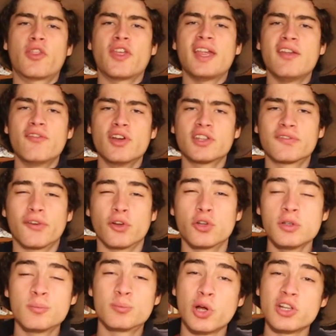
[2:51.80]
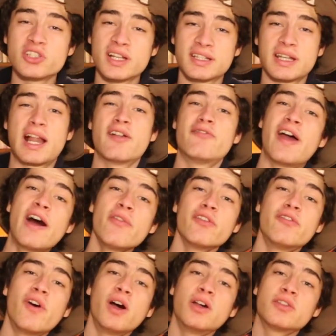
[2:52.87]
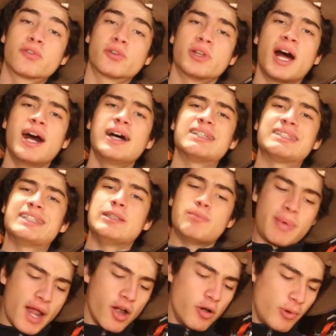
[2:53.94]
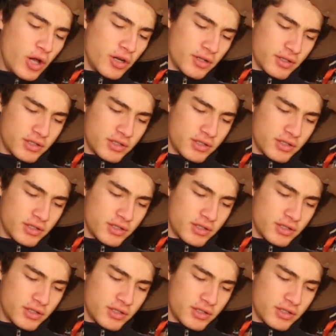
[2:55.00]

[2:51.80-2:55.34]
Thingiverse for a good project and I found the files for an RC paramotor.